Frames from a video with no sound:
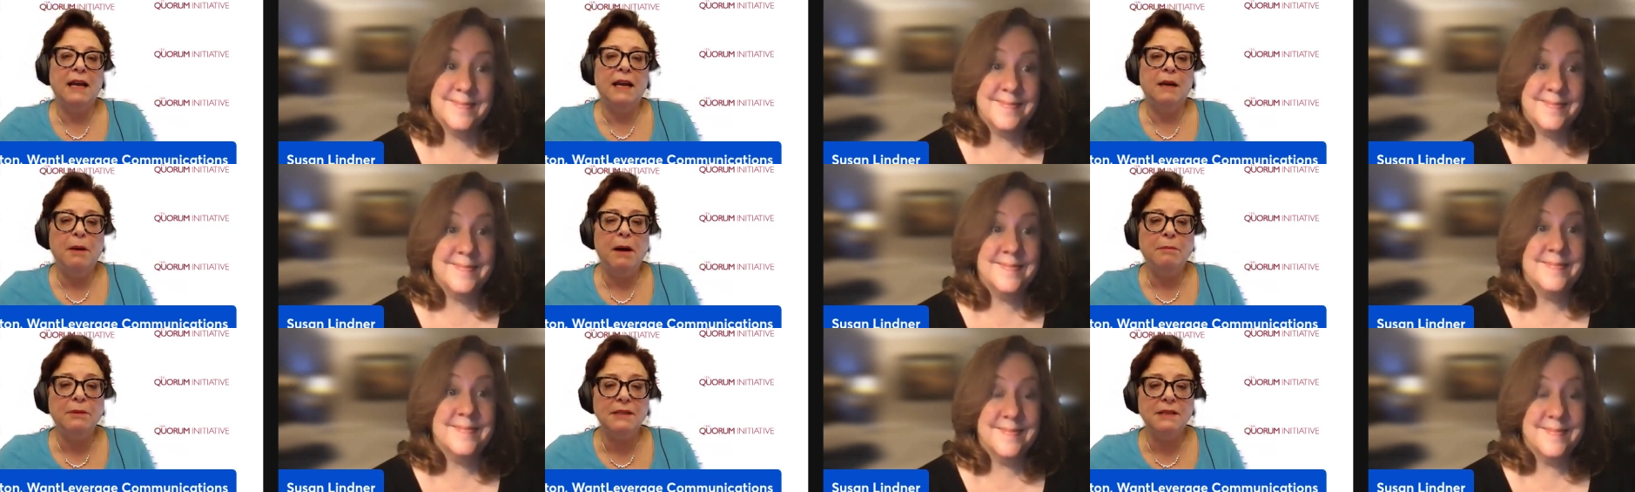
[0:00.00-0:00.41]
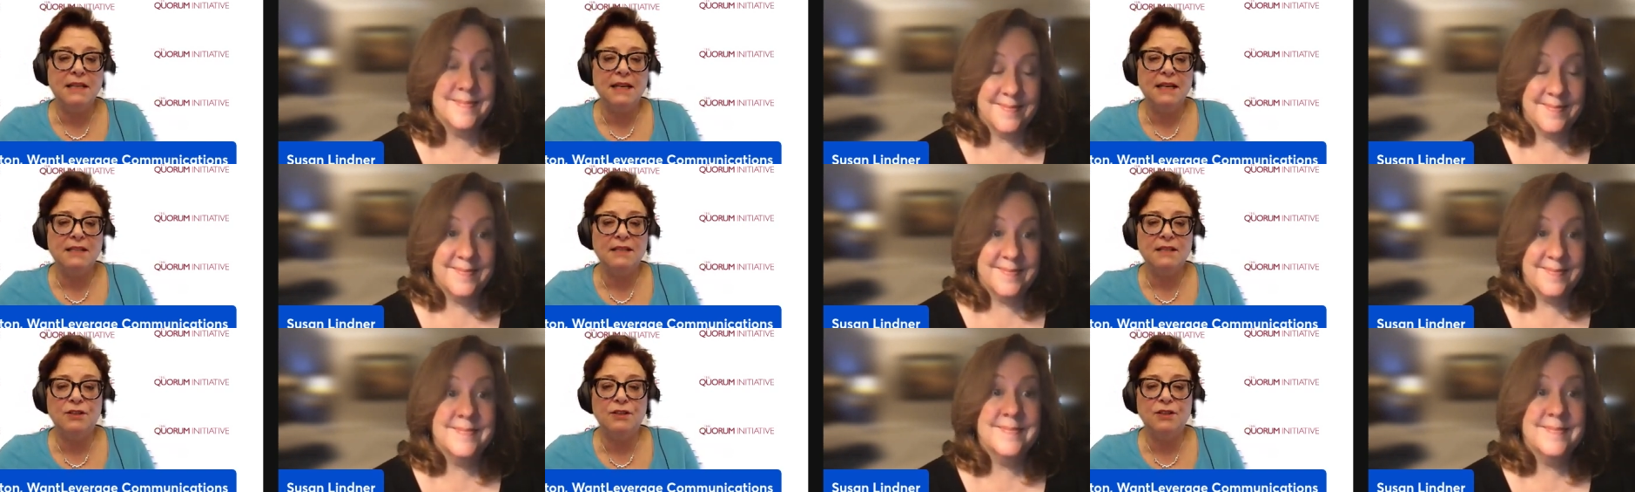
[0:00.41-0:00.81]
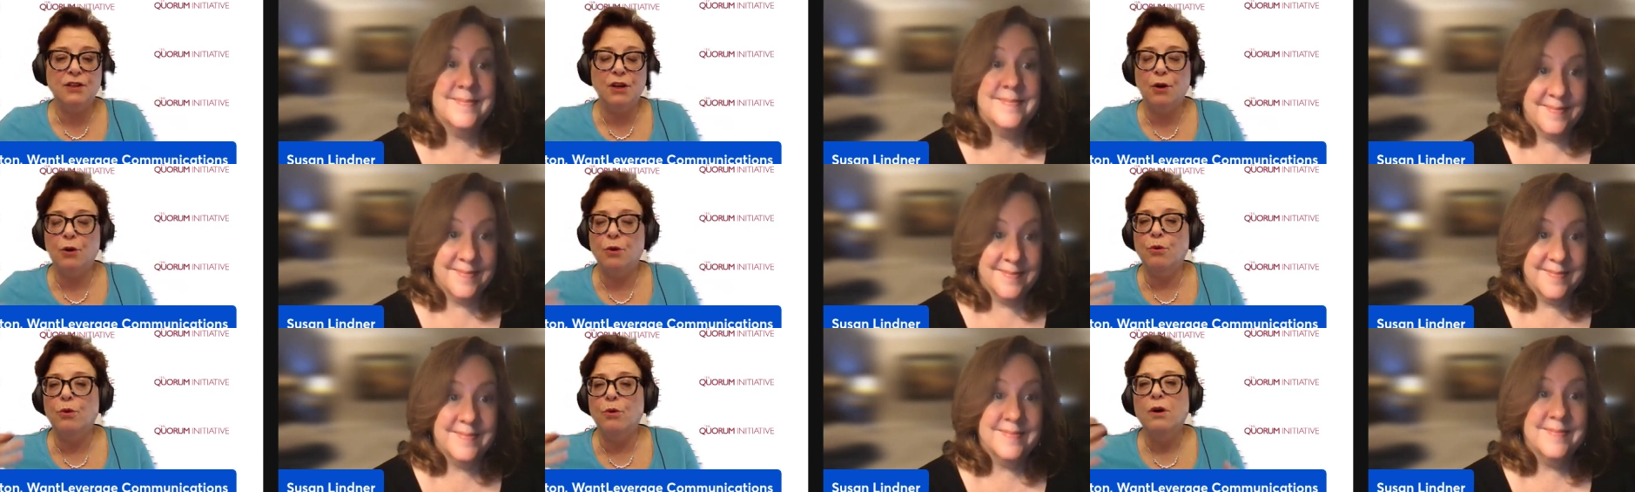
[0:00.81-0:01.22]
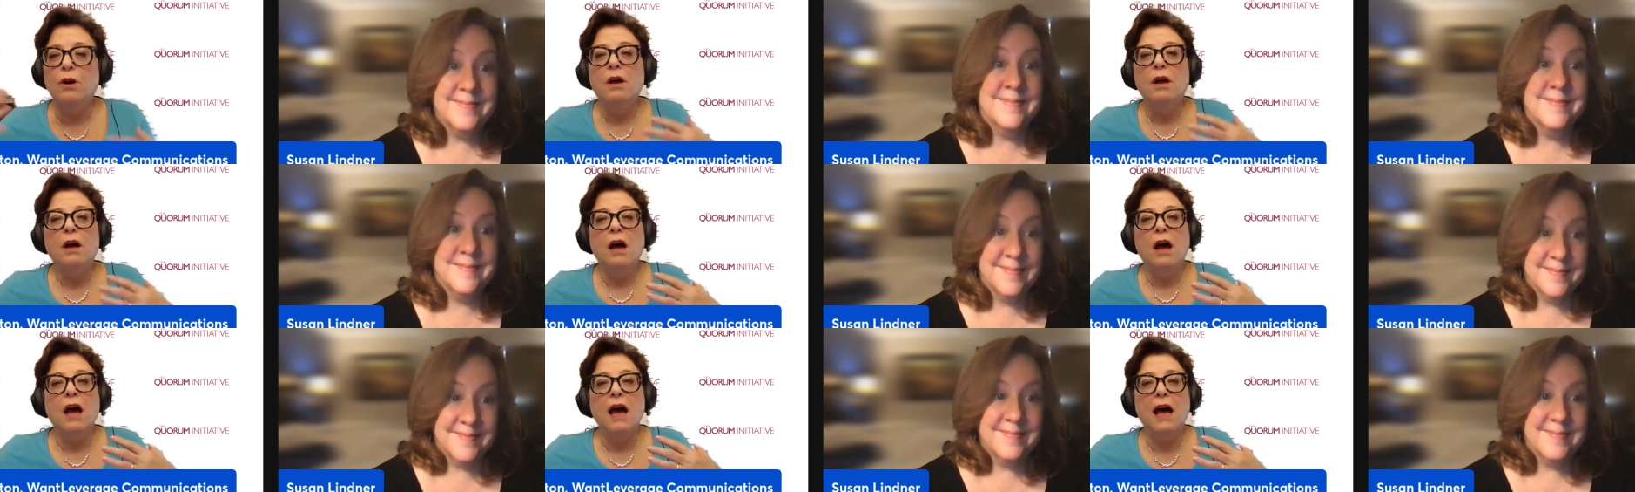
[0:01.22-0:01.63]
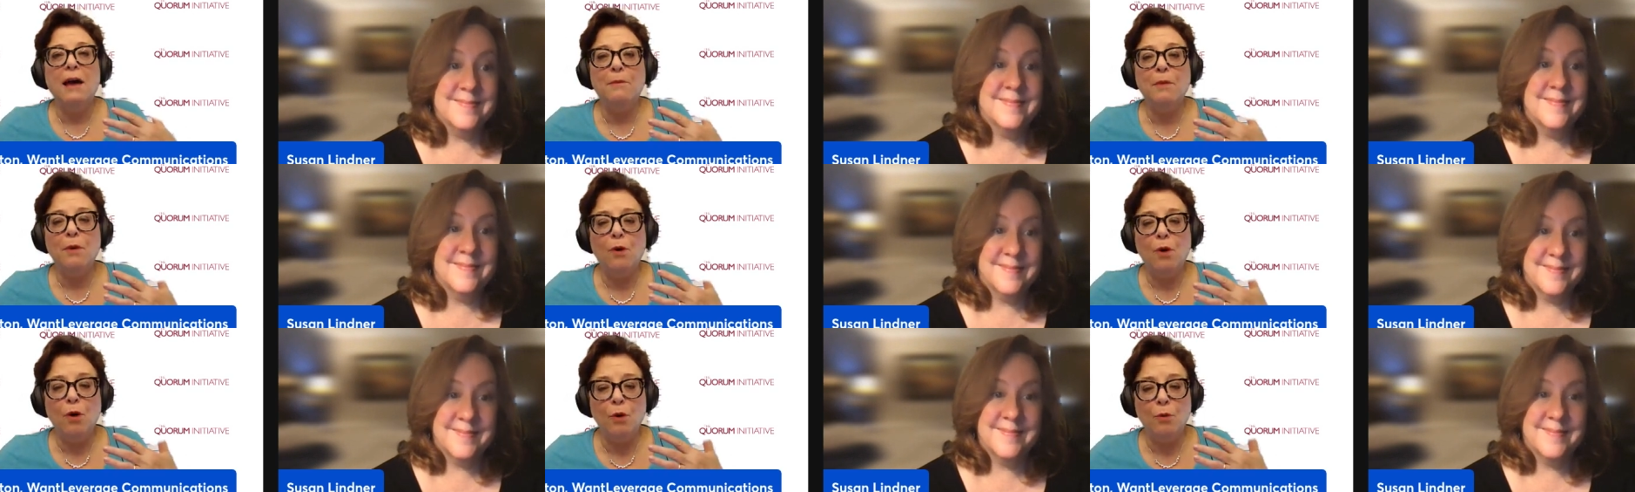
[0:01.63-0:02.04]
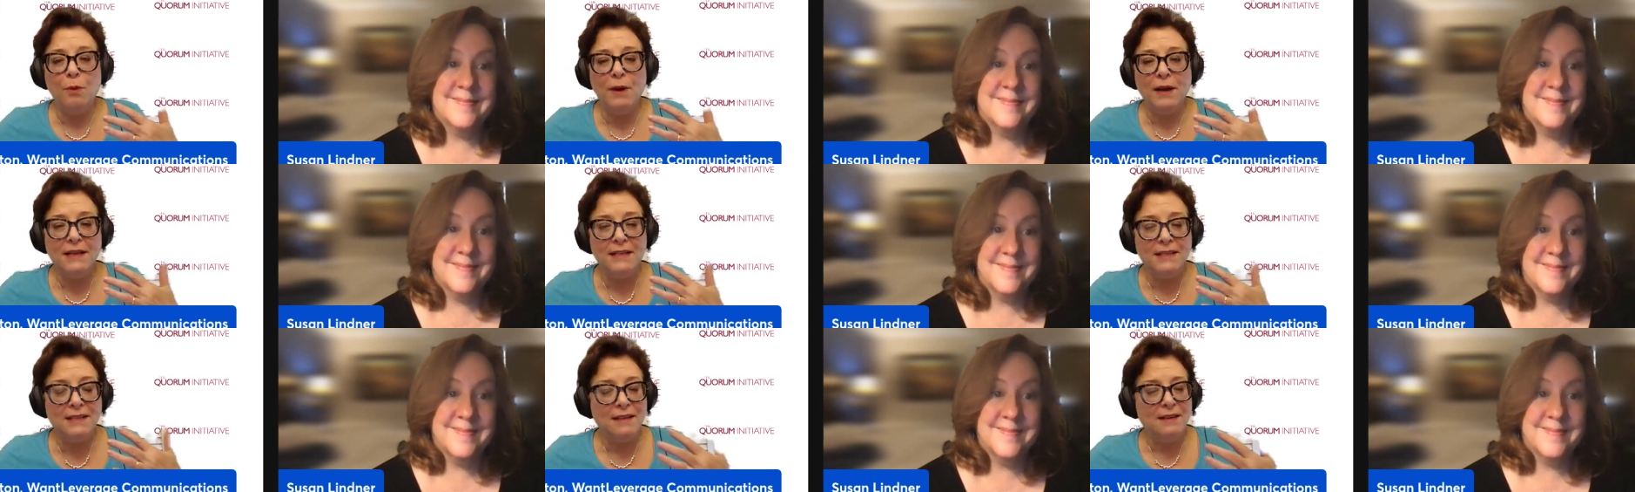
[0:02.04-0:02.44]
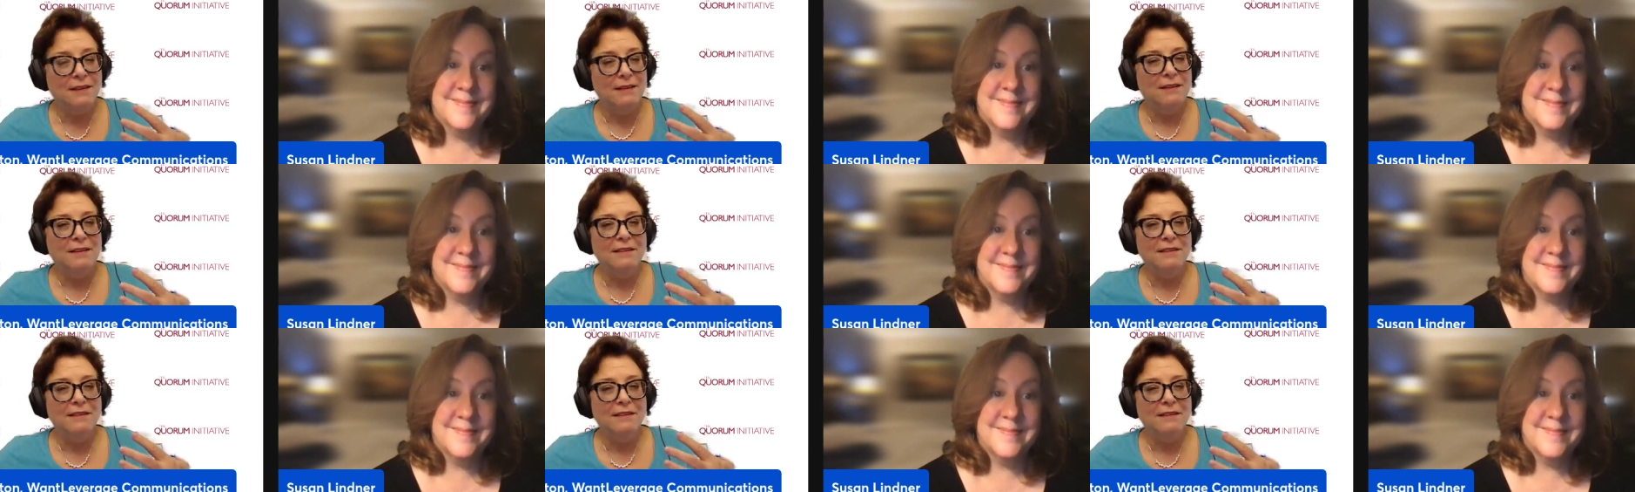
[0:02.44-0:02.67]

Speaker 1: publicist so i'm always